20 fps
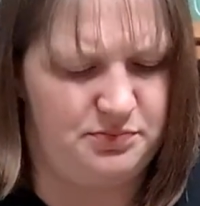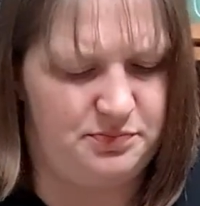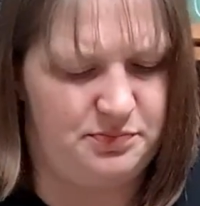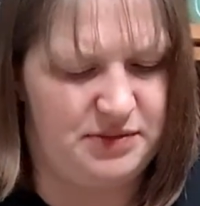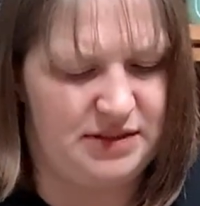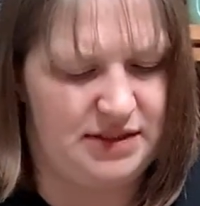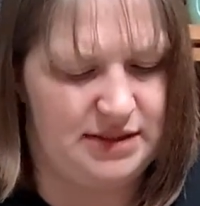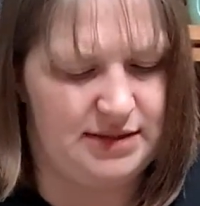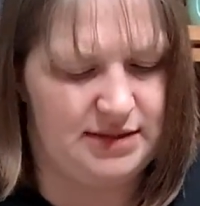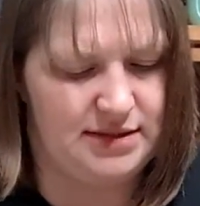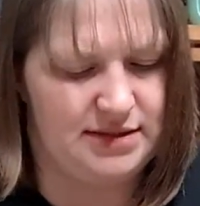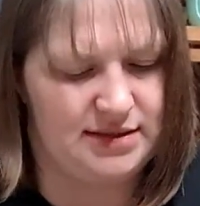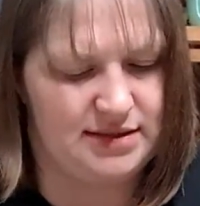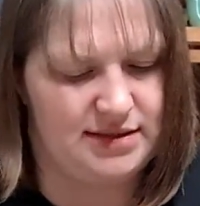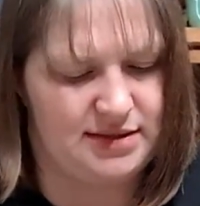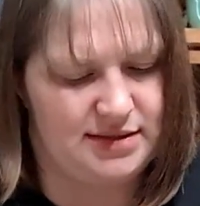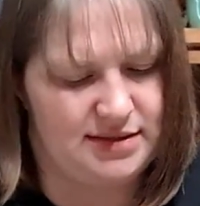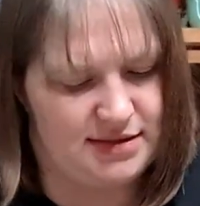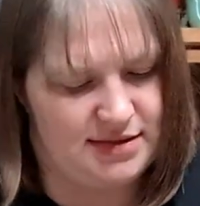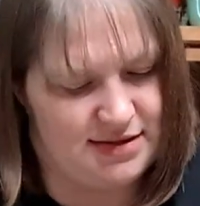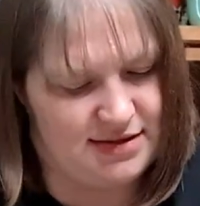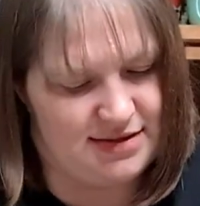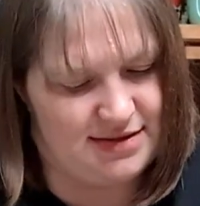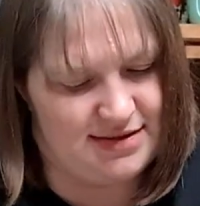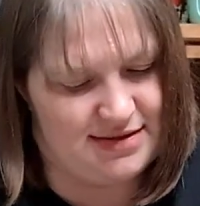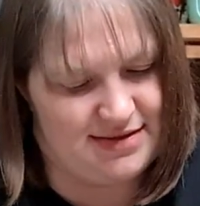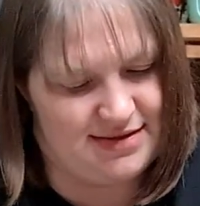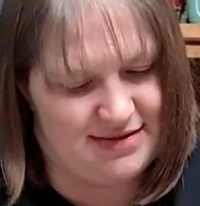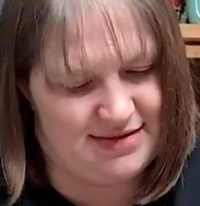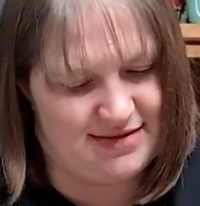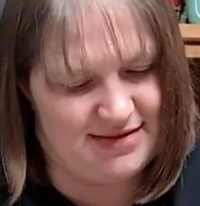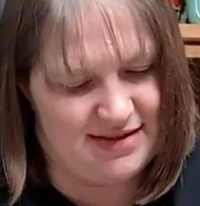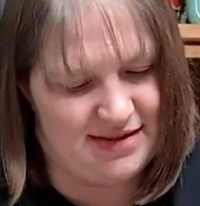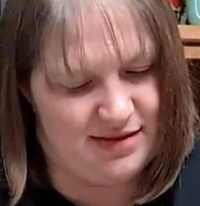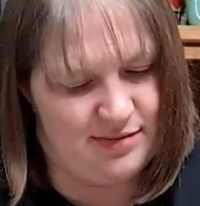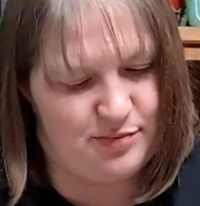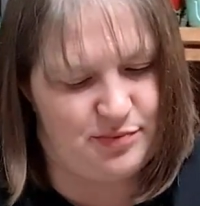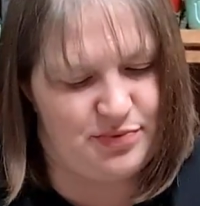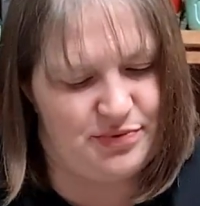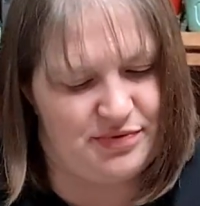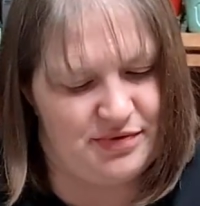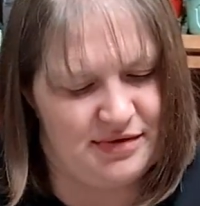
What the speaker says: pizza zip.